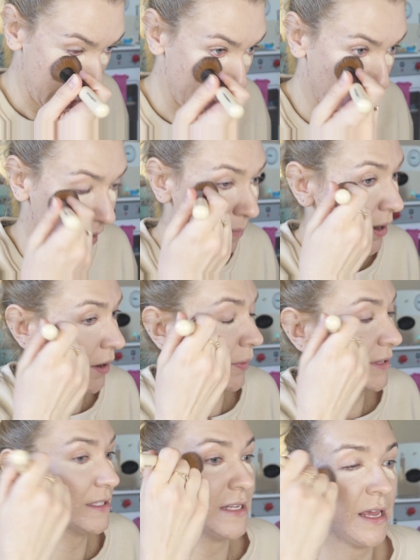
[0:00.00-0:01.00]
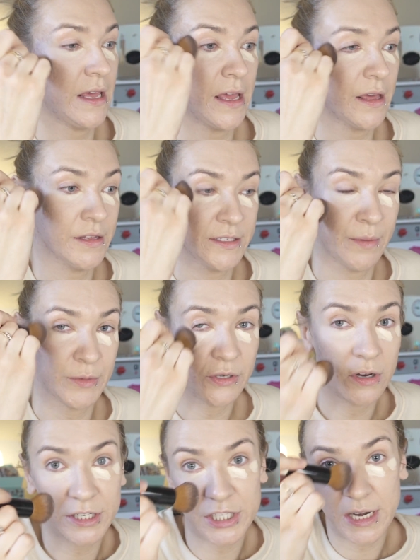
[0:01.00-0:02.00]
and I went to see the
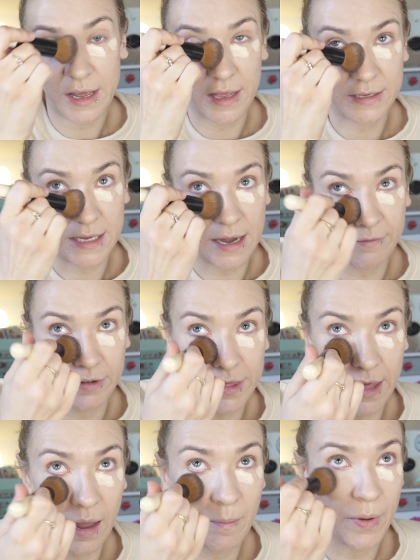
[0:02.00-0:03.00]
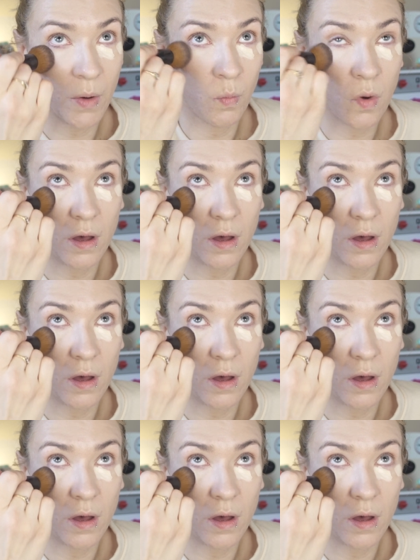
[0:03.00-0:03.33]
dermatology nurse and everything, but